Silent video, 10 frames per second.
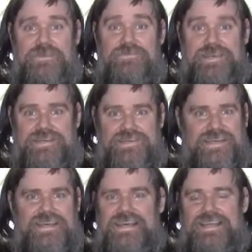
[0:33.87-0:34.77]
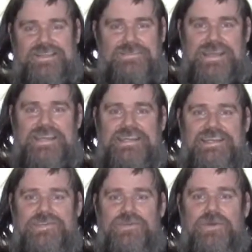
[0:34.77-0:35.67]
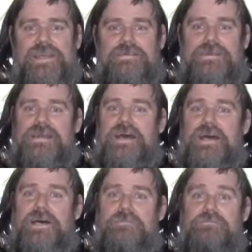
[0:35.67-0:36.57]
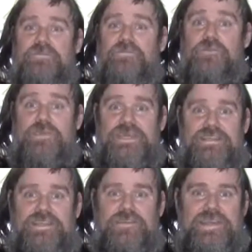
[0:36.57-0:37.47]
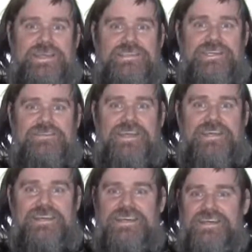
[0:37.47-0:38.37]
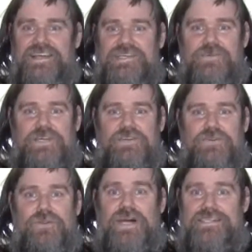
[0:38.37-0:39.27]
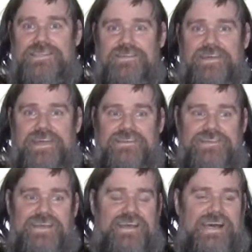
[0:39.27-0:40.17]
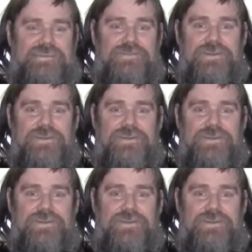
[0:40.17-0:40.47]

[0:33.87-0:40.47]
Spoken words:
be fixed. ADD is great. For me, the creativity allows me to do lots of things. I've